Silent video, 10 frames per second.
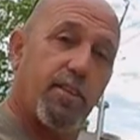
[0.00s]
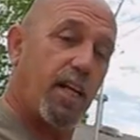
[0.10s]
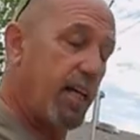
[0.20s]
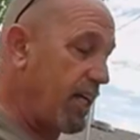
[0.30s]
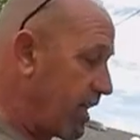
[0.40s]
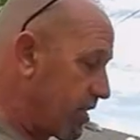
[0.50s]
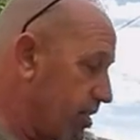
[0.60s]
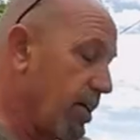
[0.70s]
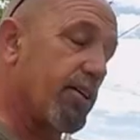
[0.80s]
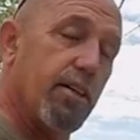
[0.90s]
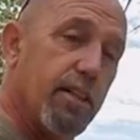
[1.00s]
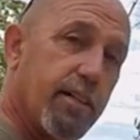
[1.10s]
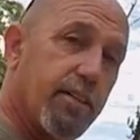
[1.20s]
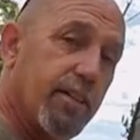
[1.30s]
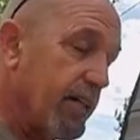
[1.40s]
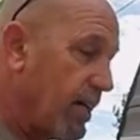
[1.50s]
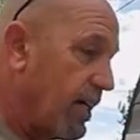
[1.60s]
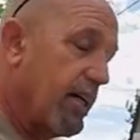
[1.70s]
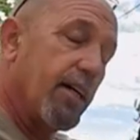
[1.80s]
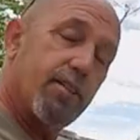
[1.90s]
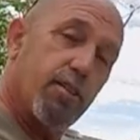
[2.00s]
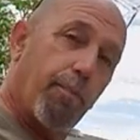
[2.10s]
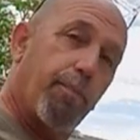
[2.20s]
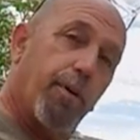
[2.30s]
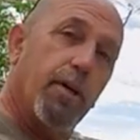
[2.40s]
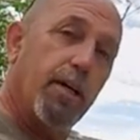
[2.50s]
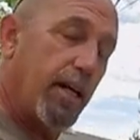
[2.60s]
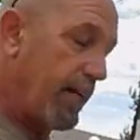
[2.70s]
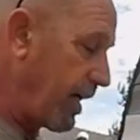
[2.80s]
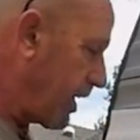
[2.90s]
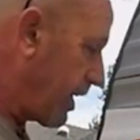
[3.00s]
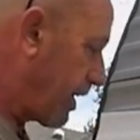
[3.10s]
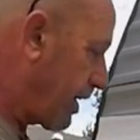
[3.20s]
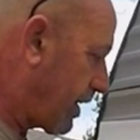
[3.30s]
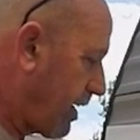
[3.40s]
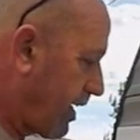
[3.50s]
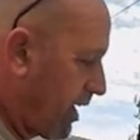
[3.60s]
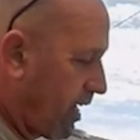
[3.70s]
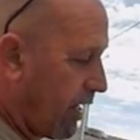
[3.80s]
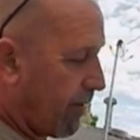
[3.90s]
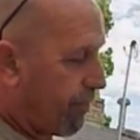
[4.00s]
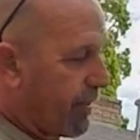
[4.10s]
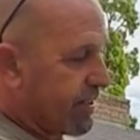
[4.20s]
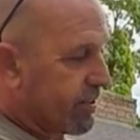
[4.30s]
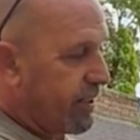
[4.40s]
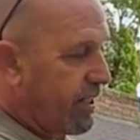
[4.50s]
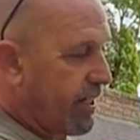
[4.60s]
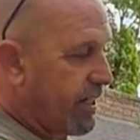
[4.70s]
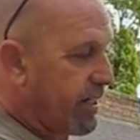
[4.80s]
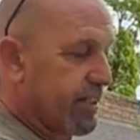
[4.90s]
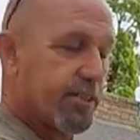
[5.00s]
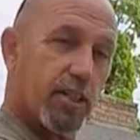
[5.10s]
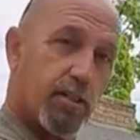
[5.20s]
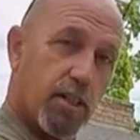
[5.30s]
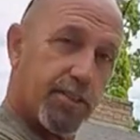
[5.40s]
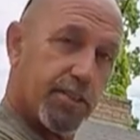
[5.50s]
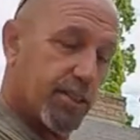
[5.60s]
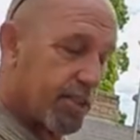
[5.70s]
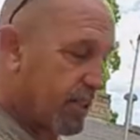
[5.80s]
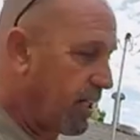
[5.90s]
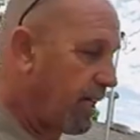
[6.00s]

of an inch underneath there to put a uh, basically a gusset across this.